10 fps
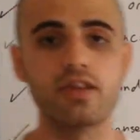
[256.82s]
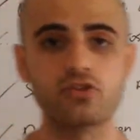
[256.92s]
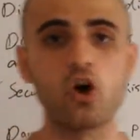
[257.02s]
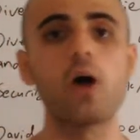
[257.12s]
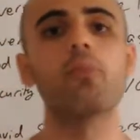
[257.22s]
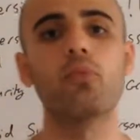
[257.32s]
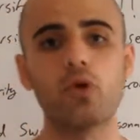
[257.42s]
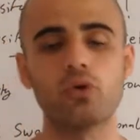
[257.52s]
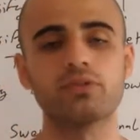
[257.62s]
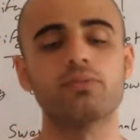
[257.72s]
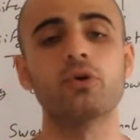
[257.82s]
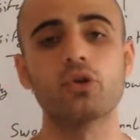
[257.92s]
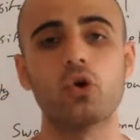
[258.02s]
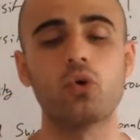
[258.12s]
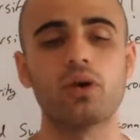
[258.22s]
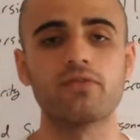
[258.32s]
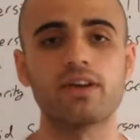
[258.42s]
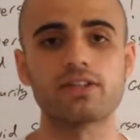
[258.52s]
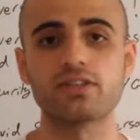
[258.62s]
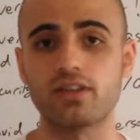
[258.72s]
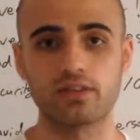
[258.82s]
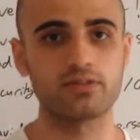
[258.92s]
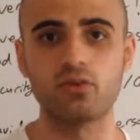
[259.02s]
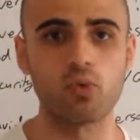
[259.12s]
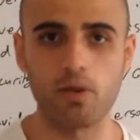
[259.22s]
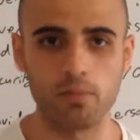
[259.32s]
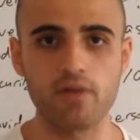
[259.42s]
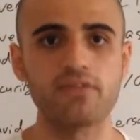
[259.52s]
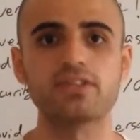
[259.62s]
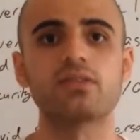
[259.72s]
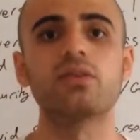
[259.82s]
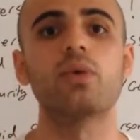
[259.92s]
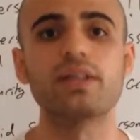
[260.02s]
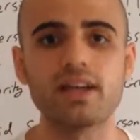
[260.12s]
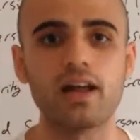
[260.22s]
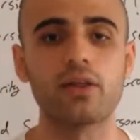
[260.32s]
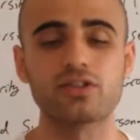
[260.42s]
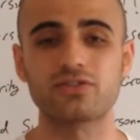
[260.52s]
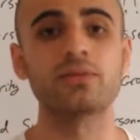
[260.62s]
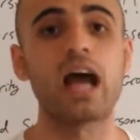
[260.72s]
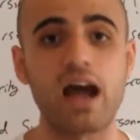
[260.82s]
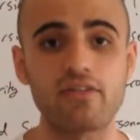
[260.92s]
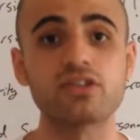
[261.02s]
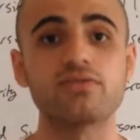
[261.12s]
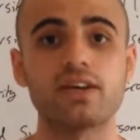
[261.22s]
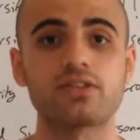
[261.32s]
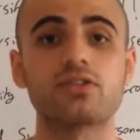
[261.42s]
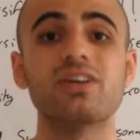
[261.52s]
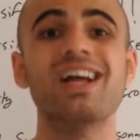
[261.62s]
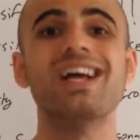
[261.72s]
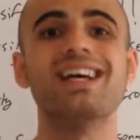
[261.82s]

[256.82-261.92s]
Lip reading: the top 0.001 investors like the Warren Buffetts and the Ray Dalios from the average investor,